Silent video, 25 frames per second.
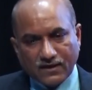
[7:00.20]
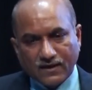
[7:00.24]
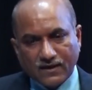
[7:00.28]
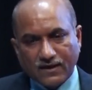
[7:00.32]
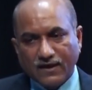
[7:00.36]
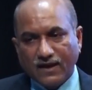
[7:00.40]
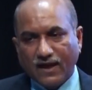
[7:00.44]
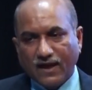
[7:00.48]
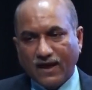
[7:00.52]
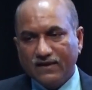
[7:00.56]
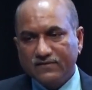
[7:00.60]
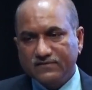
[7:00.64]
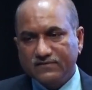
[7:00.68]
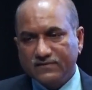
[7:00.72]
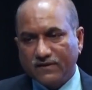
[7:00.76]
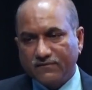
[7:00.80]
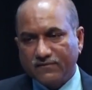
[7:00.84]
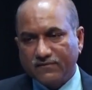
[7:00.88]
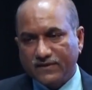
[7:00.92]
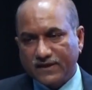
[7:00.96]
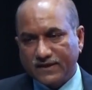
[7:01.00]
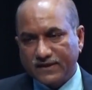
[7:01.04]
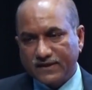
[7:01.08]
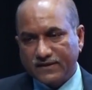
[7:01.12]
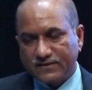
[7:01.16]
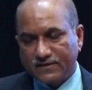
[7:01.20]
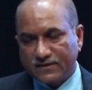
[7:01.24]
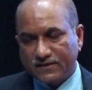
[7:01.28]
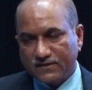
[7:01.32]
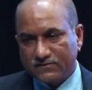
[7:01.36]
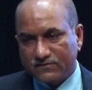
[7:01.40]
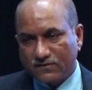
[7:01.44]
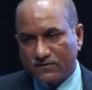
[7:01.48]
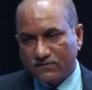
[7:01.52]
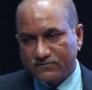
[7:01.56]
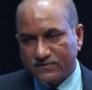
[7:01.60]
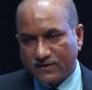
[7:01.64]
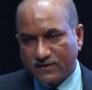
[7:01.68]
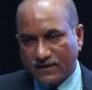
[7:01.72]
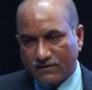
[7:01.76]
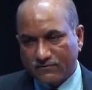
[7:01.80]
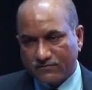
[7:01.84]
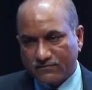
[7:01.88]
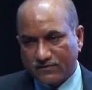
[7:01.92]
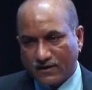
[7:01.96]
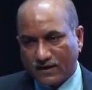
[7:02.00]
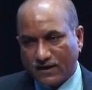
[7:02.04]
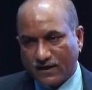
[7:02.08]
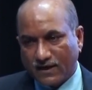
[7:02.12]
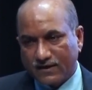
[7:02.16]
In last 7-8 years of
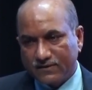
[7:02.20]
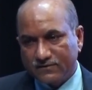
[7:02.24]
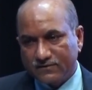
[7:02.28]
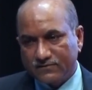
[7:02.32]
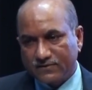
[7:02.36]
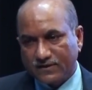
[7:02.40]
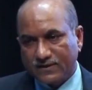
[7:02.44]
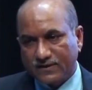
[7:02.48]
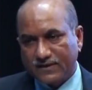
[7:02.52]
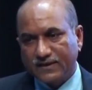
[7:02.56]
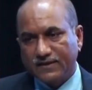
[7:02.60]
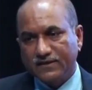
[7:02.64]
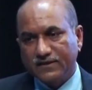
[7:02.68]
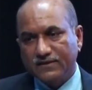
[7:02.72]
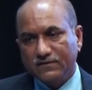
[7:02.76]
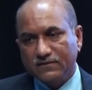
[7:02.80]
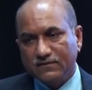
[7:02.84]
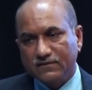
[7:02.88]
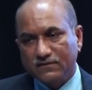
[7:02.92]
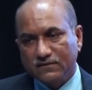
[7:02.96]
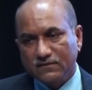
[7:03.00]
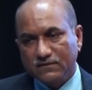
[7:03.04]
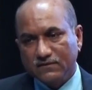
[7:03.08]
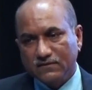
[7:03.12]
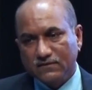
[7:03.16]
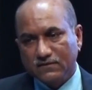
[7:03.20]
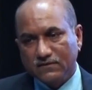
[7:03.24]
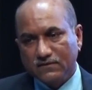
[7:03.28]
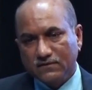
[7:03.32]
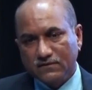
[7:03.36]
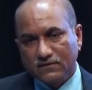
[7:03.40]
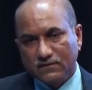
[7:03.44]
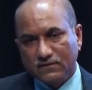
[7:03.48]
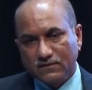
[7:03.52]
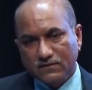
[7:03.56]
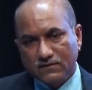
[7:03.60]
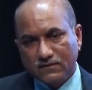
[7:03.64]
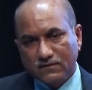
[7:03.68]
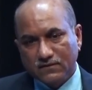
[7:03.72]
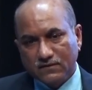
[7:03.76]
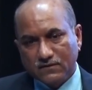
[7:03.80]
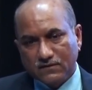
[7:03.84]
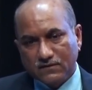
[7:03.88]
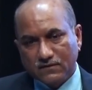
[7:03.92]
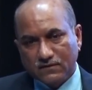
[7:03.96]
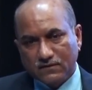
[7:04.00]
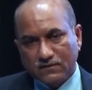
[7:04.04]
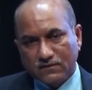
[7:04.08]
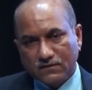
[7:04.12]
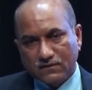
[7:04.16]
self-reliance, again,
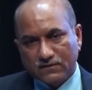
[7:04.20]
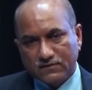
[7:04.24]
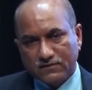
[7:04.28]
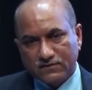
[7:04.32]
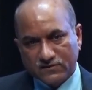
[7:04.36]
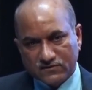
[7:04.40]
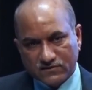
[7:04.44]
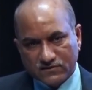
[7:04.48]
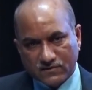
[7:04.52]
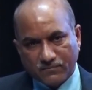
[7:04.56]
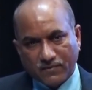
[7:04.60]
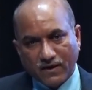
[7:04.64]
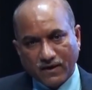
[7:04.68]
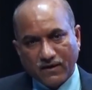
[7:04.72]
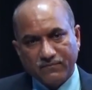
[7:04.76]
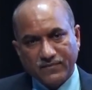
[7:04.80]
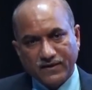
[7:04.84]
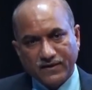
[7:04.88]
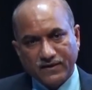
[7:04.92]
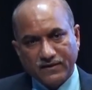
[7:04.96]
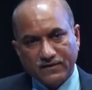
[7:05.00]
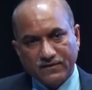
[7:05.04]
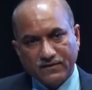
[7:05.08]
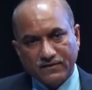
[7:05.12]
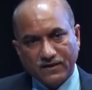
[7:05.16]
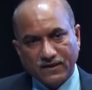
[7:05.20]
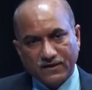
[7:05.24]
this department